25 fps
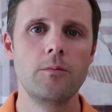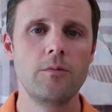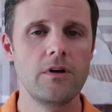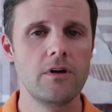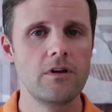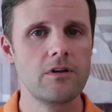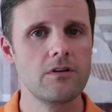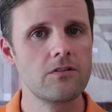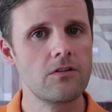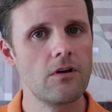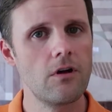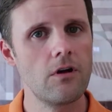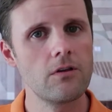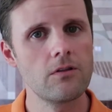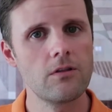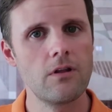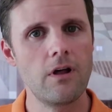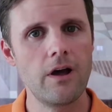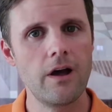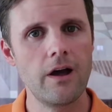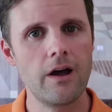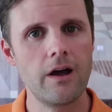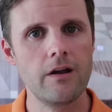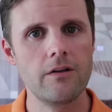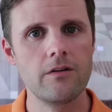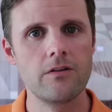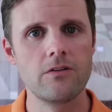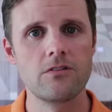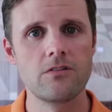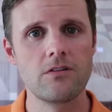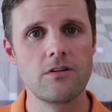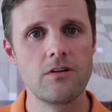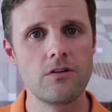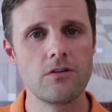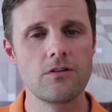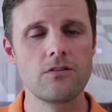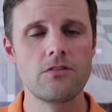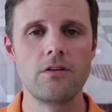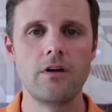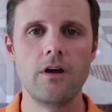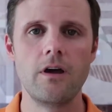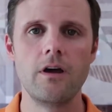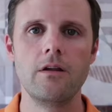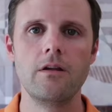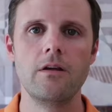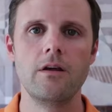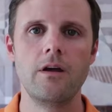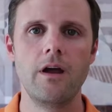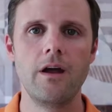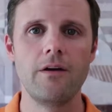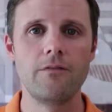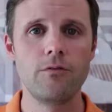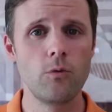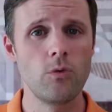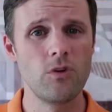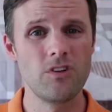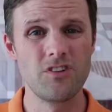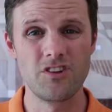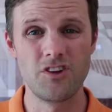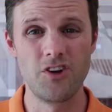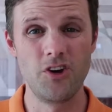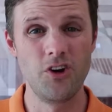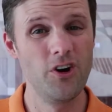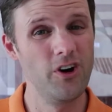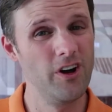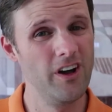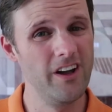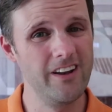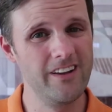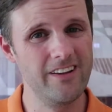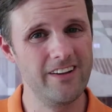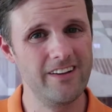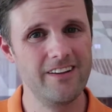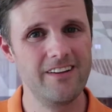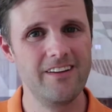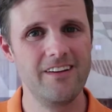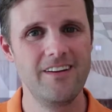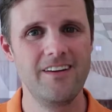because online, the skill set, everyone's good.